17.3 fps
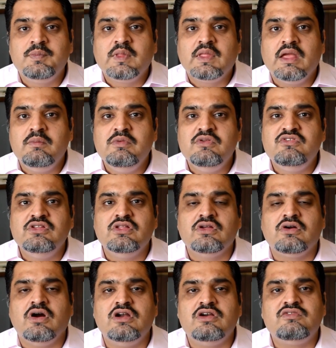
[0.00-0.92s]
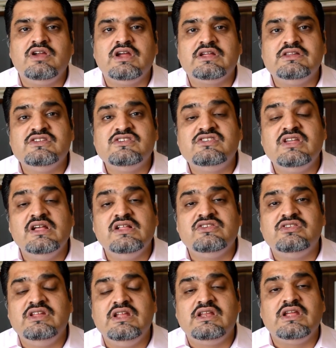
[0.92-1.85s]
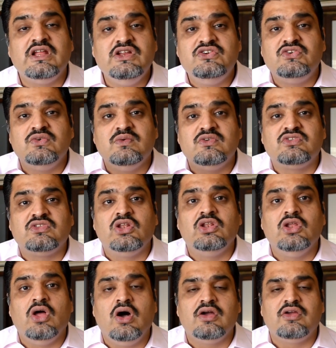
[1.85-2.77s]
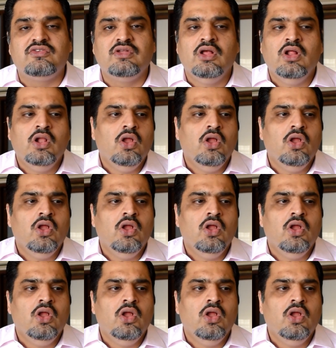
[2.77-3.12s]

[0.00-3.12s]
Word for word: Can we see the contract and the sales deed? Can you show us the logs?